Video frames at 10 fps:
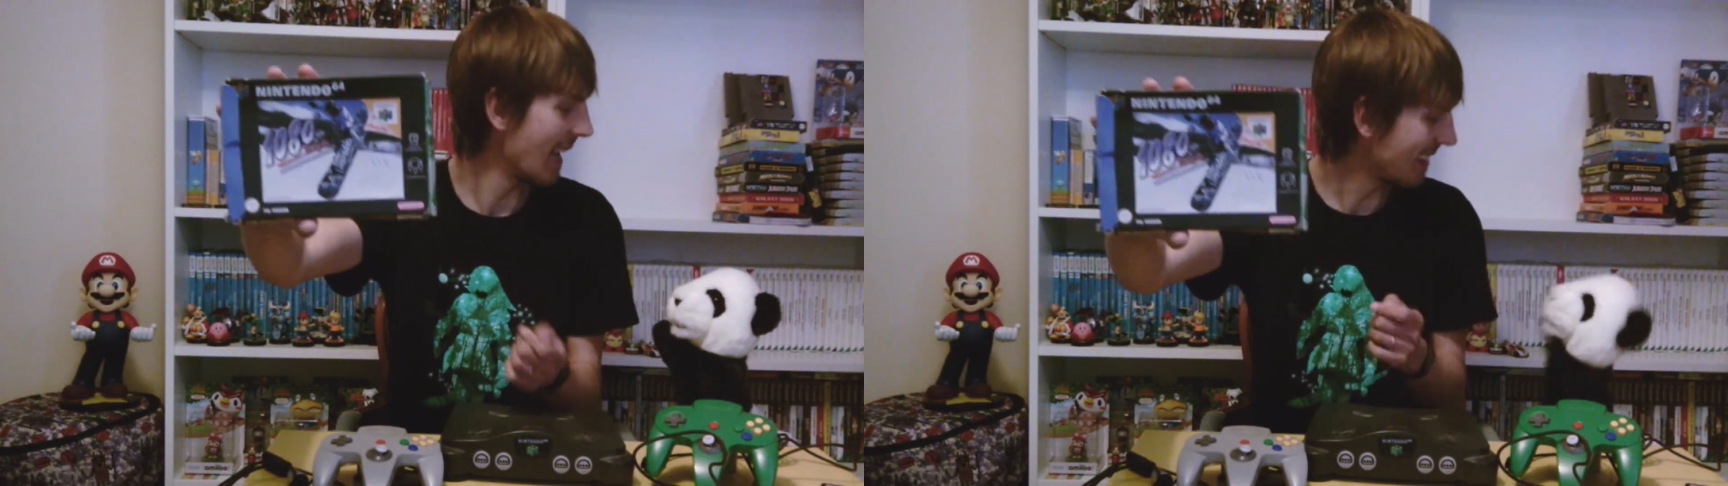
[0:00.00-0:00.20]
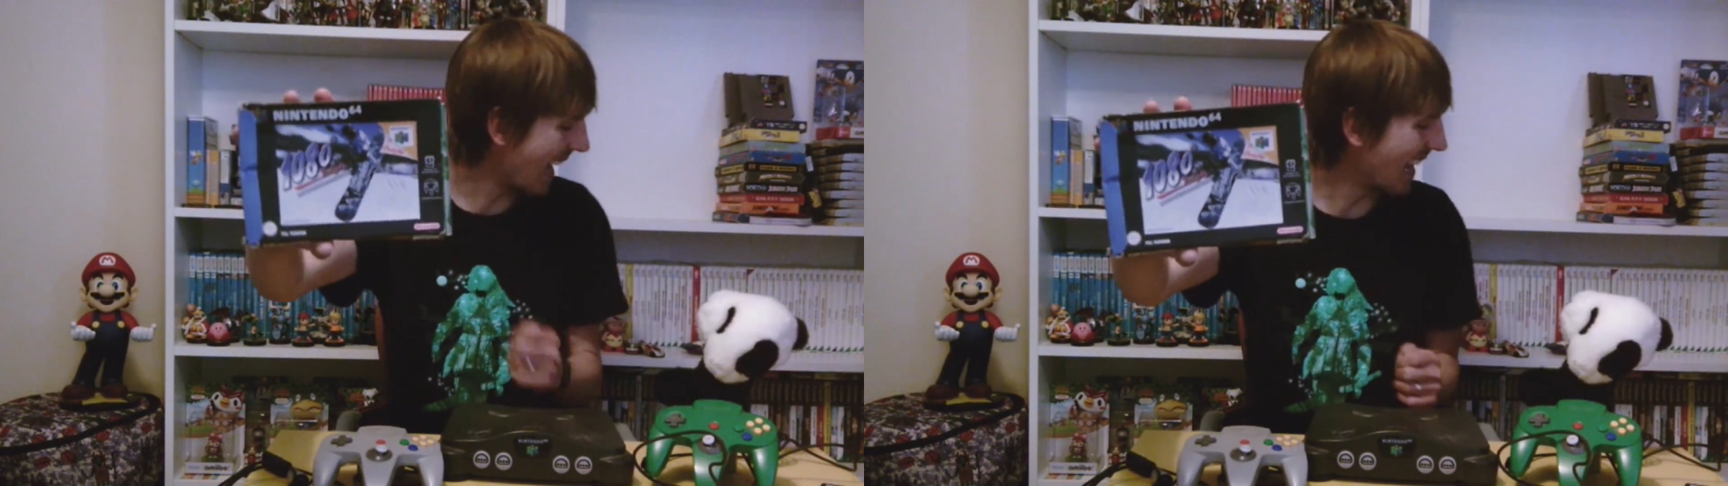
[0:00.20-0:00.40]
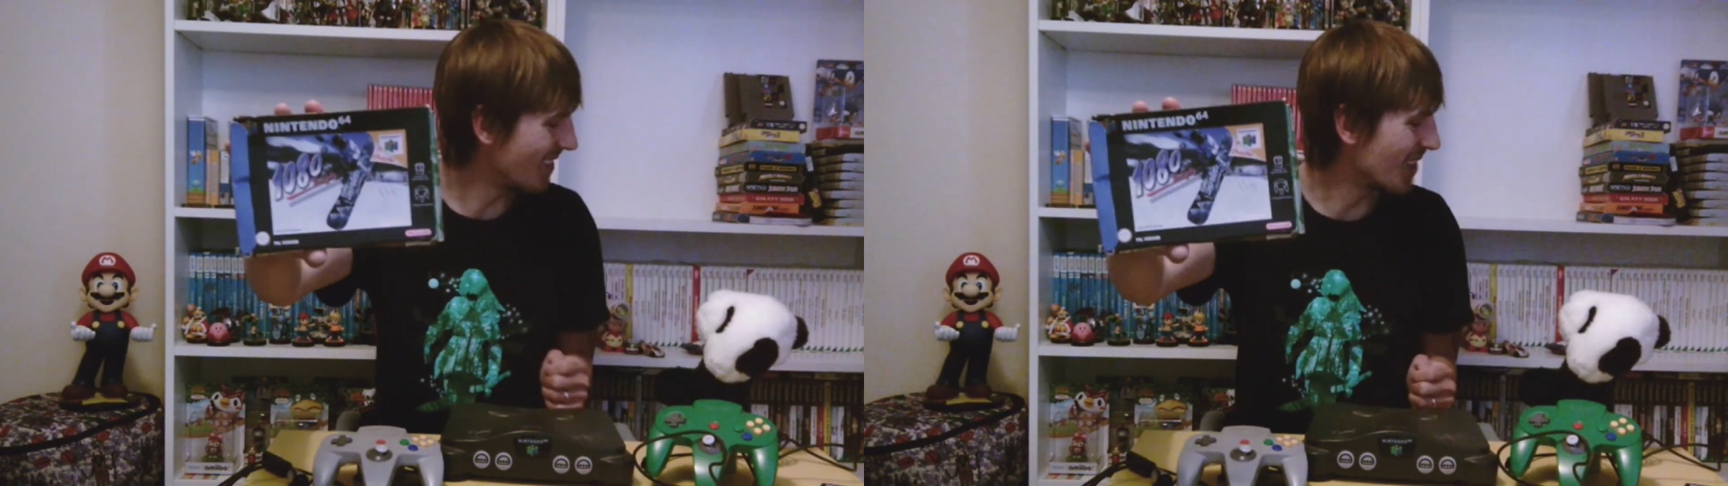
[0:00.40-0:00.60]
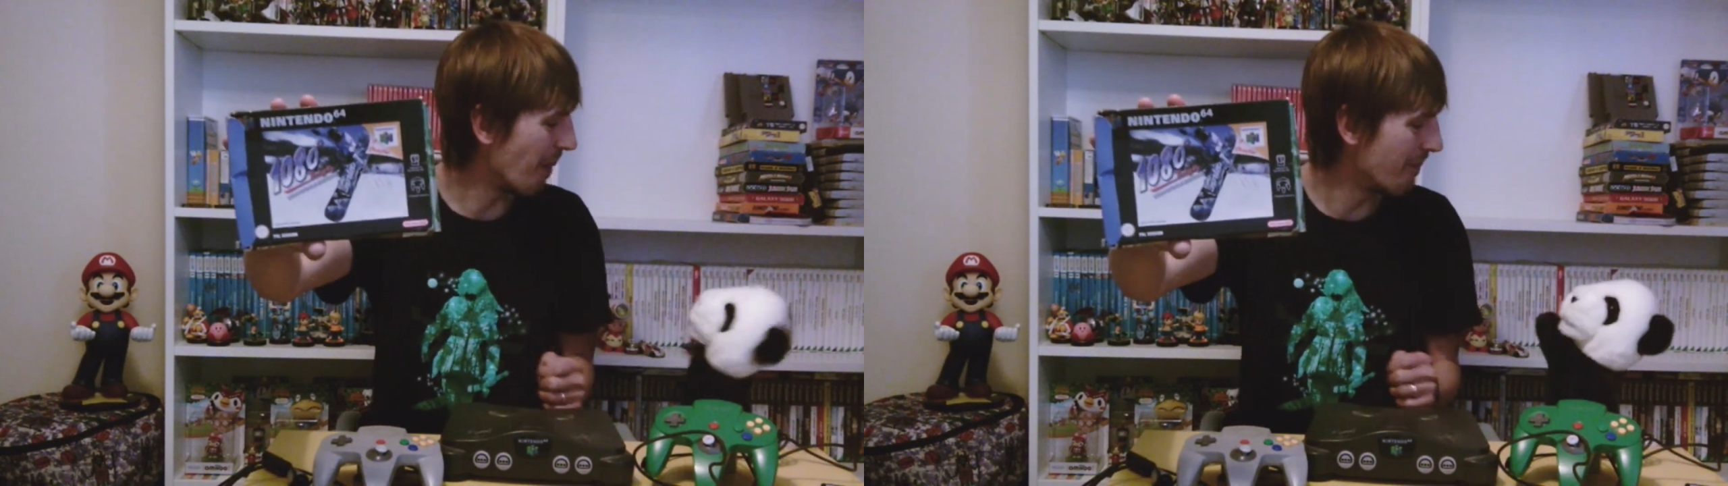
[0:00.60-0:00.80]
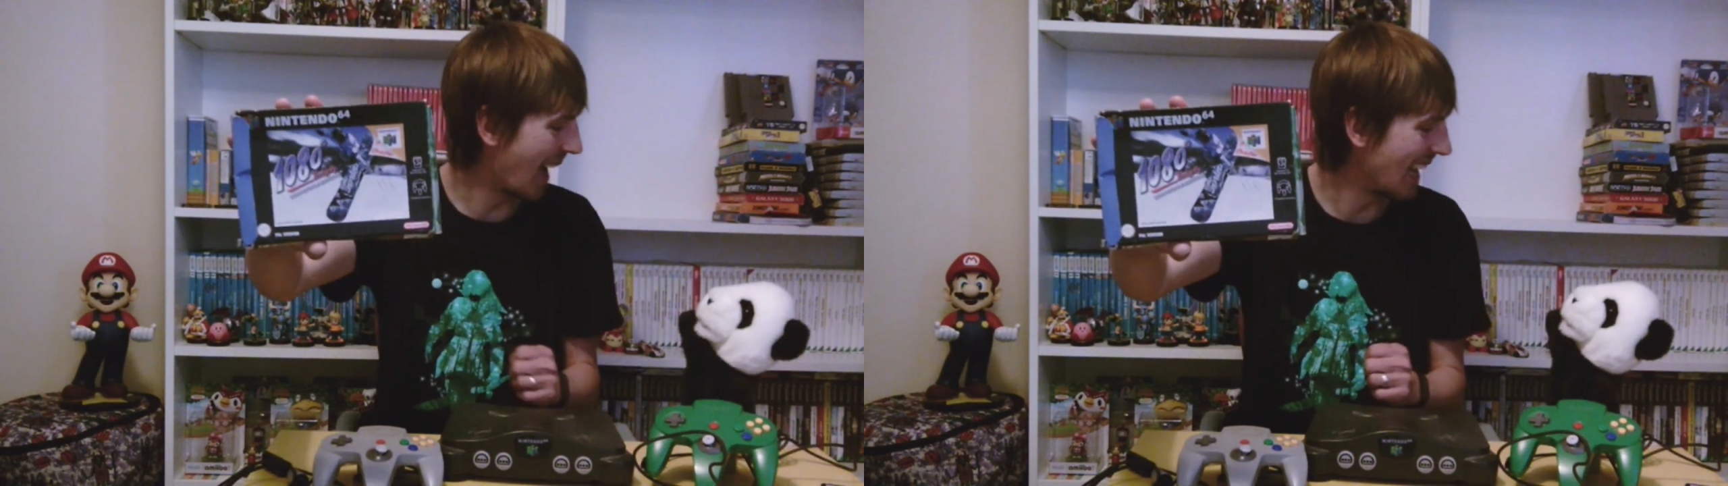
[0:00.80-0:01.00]
Yes, hello
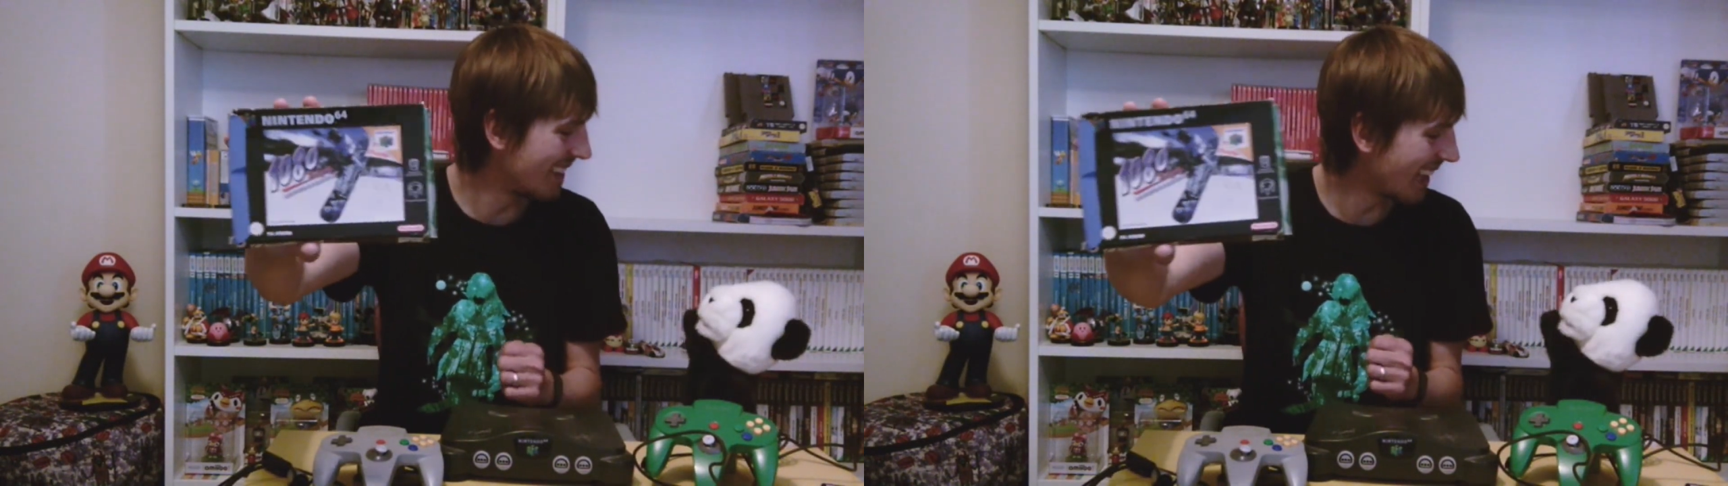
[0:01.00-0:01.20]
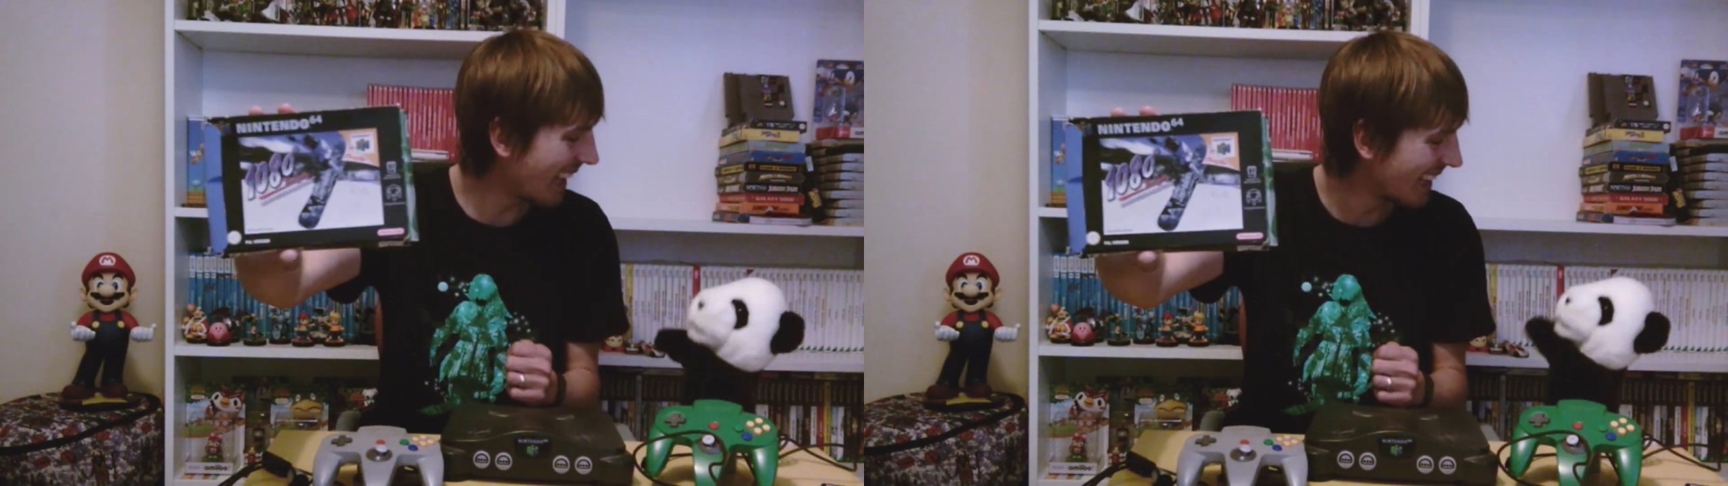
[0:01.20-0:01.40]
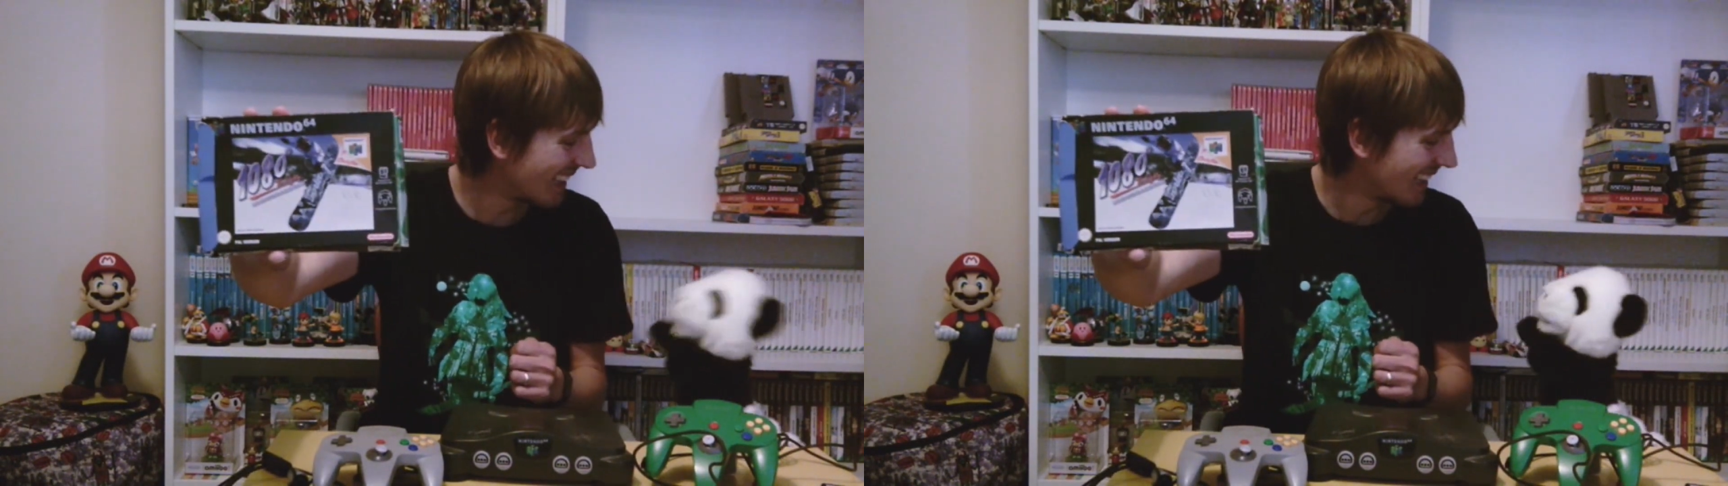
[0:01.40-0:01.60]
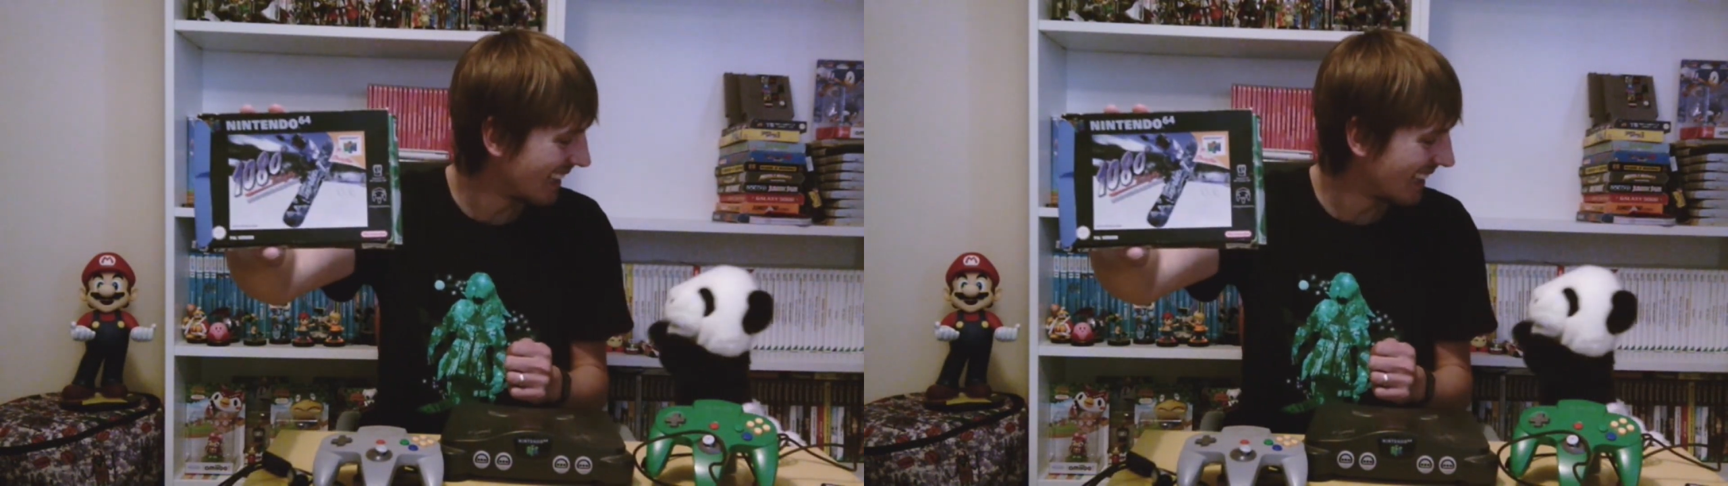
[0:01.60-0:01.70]
Tom Panda.